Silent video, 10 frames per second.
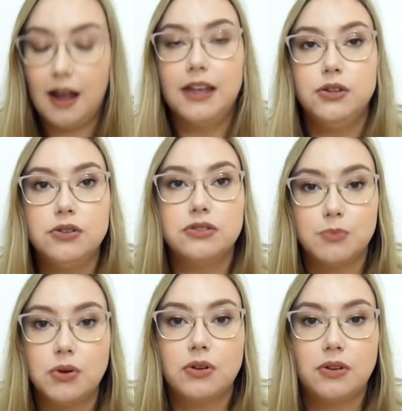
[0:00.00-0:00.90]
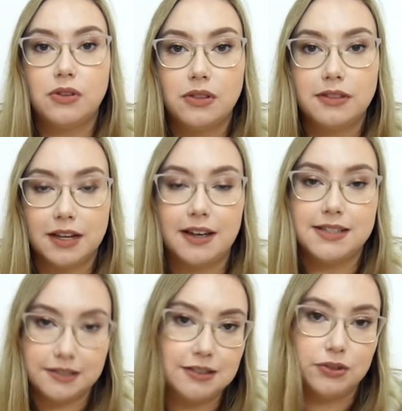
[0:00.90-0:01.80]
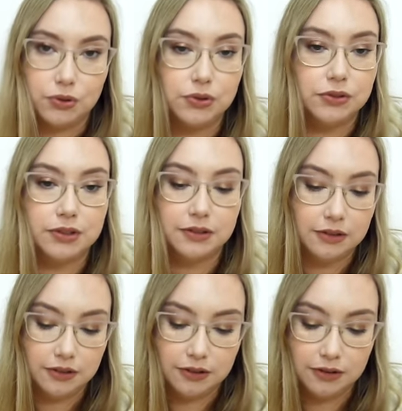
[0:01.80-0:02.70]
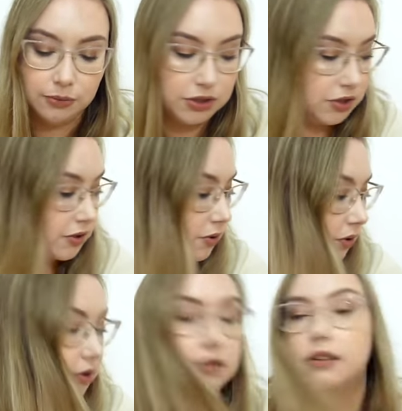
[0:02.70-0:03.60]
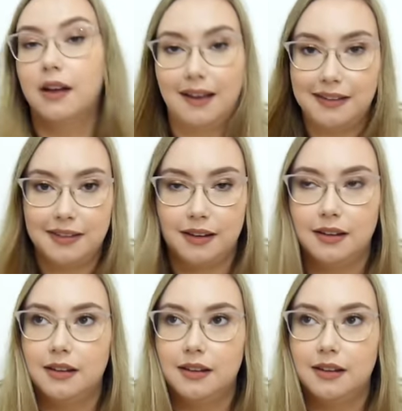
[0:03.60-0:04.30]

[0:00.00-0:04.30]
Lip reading: I used more than I didn't use, which is good, I think.